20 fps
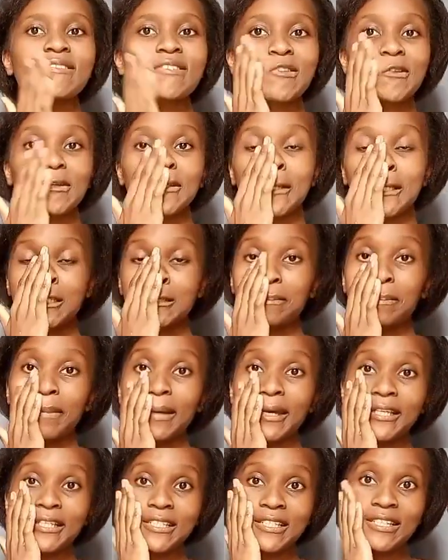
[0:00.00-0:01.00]
So just
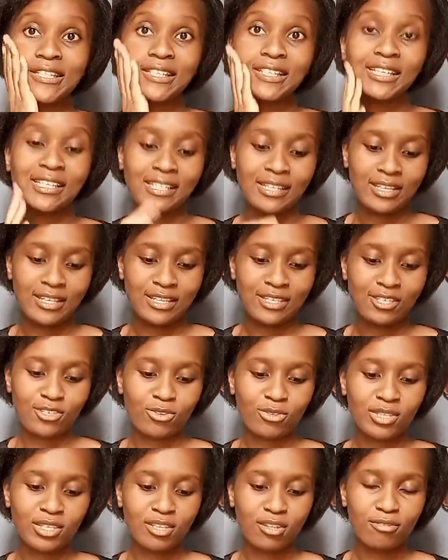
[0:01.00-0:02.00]
pat
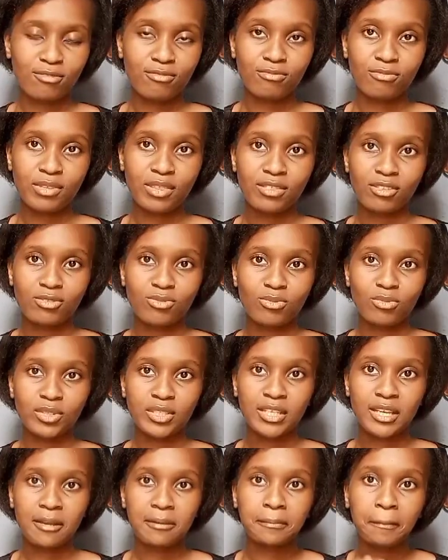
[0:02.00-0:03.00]
yourself with this
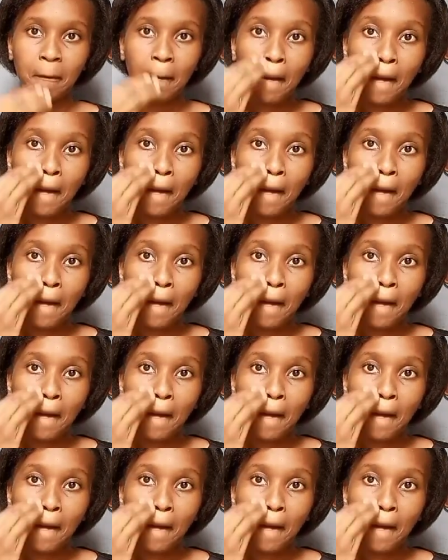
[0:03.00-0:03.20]
water.